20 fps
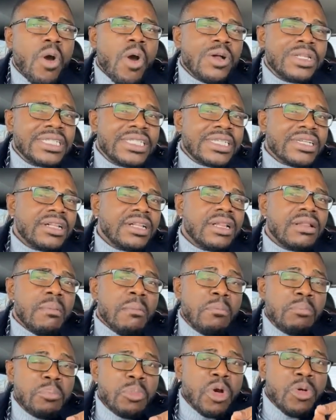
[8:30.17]

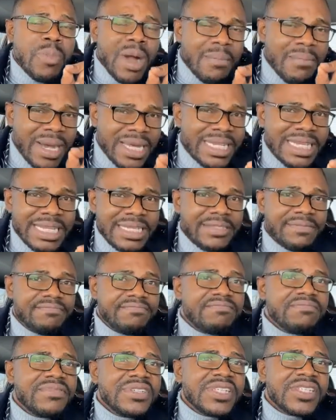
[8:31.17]
Until mobile money
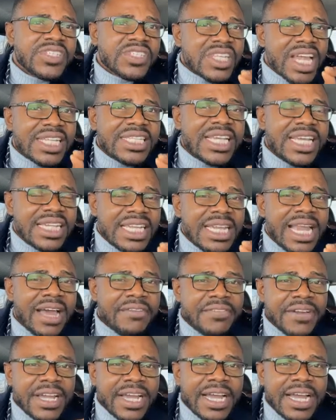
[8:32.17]
started in
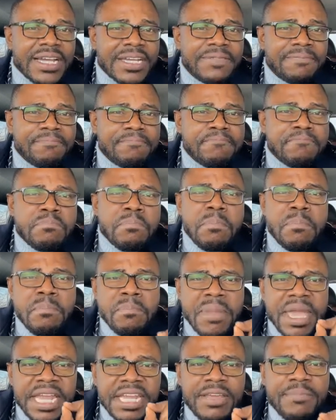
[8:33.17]
Africa,
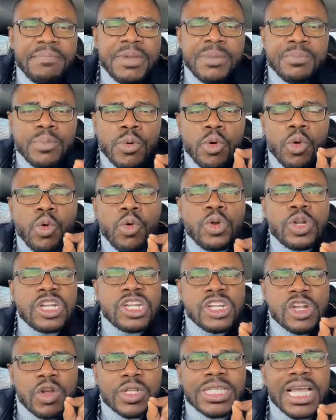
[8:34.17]
many people could
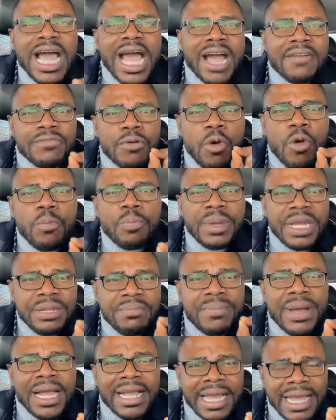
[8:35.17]
not have
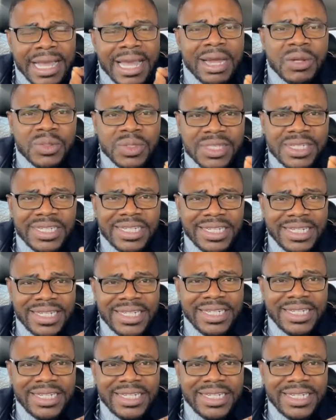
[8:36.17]
open bank accounts.